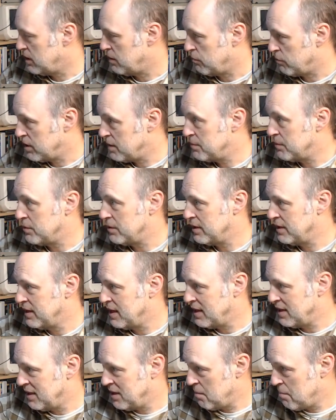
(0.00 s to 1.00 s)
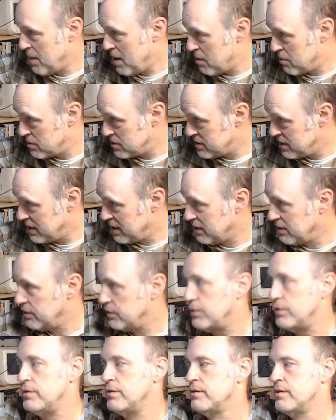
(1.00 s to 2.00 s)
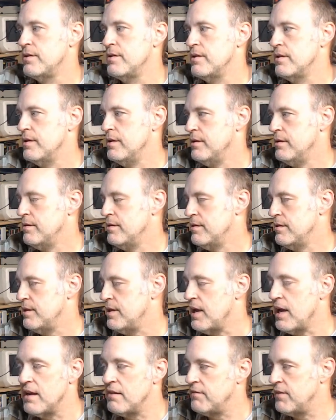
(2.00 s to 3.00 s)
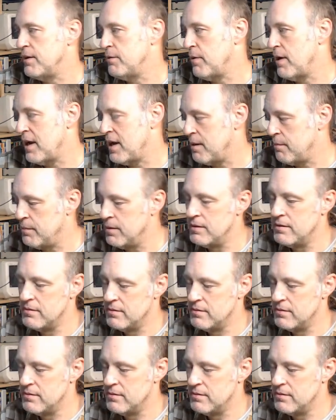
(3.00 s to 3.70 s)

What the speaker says: a reboot and not done a power cycle, the NVRAM,